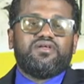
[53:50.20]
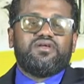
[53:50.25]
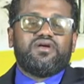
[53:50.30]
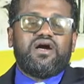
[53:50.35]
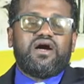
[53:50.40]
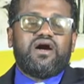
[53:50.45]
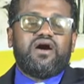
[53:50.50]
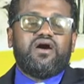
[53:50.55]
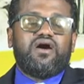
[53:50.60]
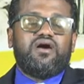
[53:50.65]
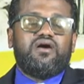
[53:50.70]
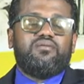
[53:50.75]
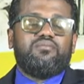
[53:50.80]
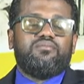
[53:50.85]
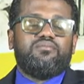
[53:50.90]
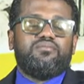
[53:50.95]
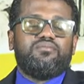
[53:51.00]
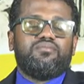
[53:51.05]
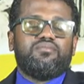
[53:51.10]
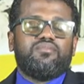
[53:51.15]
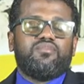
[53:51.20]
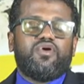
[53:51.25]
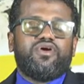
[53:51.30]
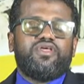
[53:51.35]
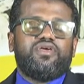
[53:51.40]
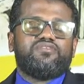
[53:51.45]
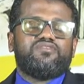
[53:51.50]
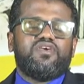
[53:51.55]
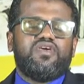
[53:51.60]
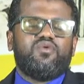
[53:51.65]
um, what
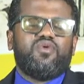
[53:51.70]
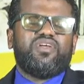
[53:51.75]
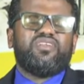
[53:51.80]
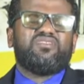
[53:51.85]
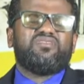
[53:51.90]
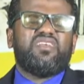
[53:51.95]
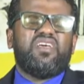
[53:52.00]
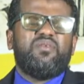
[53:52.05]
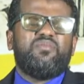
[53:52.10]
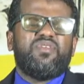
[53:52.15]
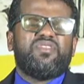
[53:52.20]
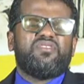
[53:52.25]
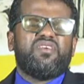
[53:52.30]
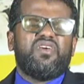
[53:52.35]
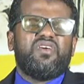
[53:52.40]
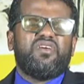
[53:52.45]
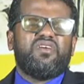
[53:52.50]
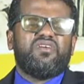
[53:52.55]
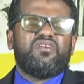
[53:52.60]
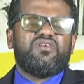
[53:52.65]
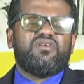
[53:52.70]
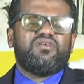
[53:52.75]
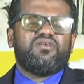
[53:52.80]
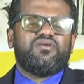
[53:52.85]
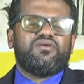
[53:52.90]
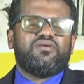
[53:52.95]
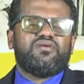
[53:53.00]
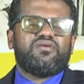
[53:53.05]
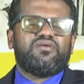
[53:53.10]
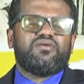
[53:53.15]
they say, what the statement say?
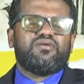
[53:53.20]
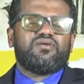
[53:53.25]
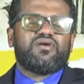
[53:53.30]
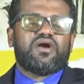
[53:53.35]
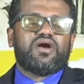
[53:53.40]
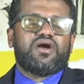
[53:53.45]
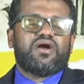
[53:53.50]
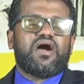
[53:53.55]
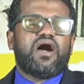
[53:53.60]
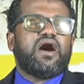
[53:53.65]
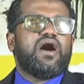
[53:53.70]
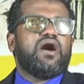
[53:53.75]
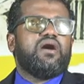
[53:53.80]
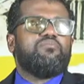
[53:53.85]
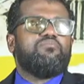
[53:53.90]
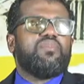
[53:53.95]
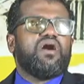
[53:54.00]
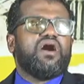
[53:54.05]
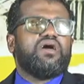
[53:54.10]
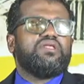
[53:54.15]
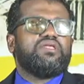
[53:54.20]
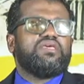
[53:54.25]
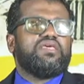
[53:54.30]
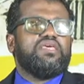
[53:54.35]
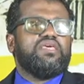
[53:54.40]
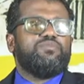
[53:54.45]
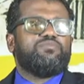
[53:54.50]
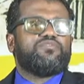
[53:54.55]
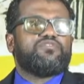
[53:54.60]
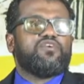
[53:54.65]
Calm man
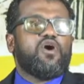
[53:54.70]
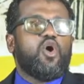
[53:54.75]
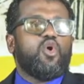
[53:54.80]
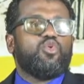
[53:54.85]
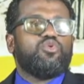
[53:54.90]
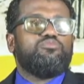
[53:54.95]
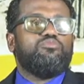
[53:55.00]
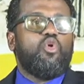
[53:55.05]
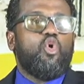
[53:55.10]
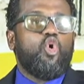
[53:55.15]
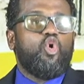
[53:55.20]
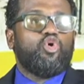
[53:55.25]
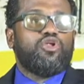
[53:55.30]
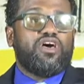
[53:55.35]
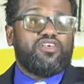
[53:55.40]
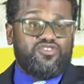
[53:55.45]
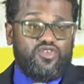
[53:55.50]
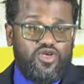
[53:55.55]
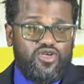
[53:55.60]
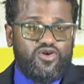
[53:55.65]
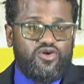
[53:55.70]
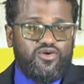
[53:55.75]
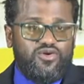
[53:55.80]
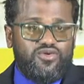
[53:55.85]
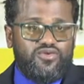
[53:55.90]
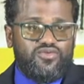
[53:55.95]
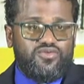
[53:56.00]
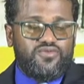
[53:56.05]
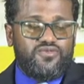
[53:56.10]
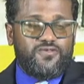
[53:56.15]
keep sound bone, that's how it go.
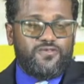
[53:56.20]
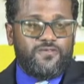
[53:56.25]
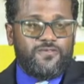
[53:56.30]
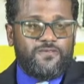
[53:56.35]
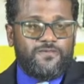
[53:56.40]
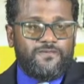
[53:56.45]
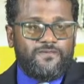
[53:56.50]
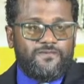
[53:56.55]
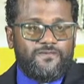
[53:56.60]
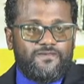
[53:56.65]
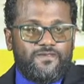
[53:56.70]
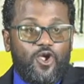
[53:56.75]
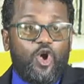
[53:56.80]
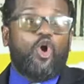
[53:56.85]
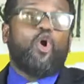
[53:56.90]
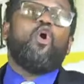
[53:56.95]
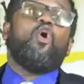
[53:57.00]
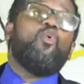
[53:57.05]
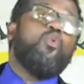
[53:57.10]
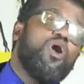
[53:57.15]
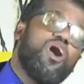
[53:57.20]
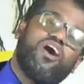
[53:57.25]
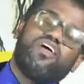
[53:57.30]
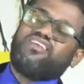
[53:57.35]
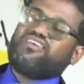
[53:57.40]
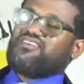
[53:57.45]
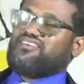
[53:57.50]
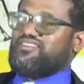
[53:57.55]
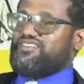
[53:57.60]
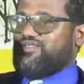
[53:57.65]
Coward.
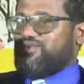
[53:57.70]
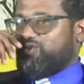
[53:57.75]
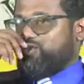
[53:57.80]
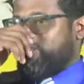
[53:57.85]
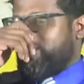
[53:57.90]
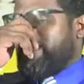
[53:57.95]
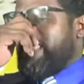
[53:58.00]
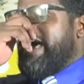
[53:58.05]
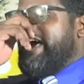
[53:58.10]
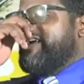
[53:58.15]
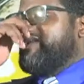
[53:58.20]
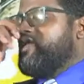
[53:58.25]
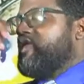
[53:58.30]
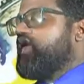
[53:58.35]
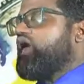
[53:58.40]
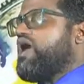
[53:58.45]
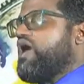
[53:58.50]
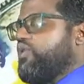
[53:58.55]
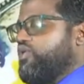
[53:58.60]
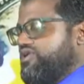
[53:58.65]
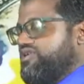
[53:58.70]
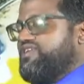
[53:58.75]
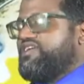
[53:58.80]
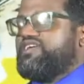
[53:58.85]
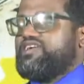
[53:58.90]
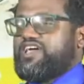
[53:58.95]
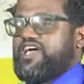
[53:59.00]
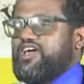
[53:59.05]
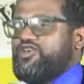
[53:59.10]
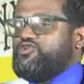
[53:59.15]
coward. Well, I ain't no coward, I
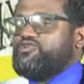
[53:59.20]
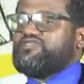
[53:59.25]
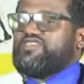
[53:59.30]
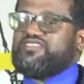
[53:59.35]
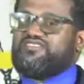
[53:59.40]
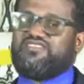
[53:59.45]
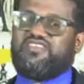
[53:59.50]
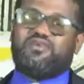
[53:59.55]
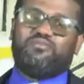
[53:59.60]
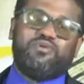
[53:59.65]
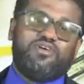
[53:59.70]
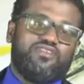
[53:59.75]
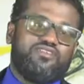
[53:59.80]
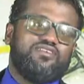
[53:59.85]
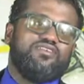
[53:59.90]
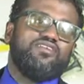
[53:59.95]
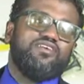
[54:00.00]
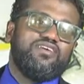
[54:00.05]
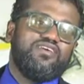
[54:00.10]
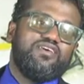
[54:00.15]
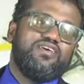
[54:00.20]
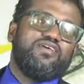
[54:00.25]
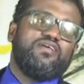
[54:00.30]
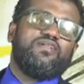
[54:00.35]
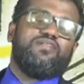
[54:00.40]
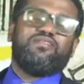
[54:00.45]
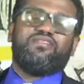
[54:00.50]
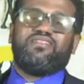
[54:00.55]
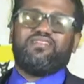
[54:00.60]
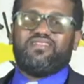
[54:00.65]
can't use that statement.
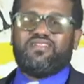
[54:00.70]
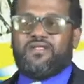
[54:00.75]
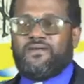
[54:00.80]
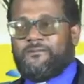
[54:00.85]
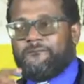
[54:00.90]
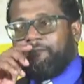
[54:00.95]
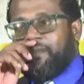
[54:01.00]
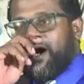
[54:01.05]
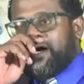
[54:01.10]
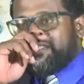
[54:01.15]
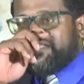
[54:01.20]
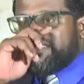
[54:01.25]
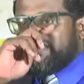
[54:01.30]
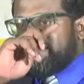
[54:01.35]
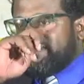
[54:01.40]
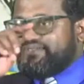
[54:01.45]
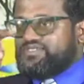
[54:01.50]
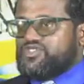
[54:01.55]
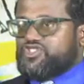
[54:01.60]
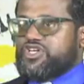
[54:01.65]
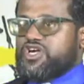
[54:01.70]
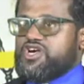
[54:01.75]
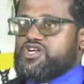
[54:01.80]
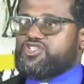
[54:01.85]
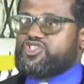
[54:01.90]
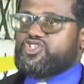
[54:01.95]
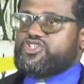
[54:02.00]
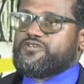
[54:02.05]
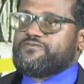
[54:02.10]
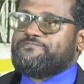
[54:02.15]
But,
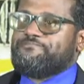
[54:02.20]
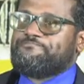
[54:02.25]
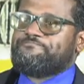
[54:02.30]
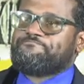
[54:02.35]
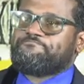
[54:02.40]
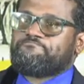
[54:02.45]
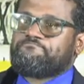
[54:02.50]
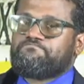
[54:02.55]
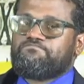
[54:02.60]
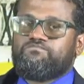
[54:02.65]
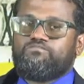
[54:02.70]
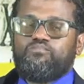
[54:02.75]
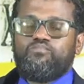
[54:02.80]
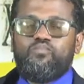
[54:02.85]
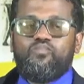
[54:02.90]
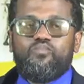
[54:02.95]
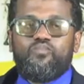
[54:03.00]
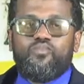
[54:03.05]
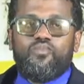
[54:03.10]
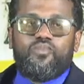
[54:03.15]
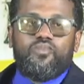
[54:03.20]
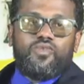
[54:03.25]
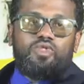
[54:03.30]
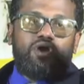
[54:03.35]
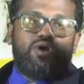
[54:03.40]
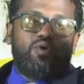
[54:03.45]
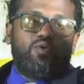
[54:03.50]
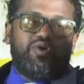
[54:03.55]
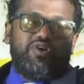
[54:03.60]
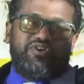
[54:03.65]
church,
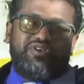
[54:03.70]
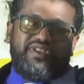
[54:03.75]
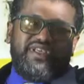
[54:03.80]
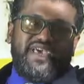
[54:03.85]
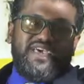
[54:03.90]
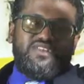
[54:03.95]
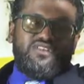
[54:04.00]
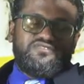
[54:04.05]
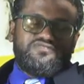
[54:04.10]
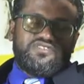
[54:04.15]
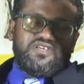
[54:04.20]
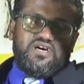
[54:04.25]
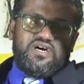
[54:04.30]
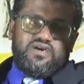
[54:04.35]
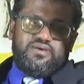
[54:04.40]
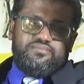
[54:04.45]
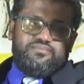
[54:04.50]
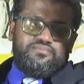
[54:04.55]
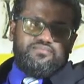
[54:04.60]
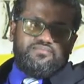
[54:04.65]
we're in the end of time.